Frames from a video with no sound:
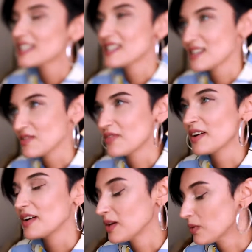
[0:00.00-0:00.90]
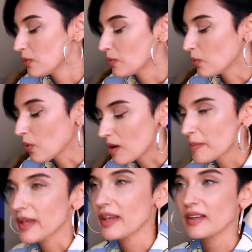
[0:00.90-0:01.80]
This is a very
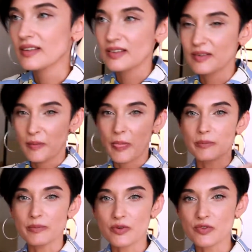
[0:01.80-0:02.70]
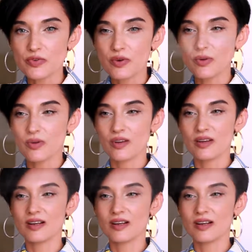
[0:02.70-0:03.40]
warming, beautiful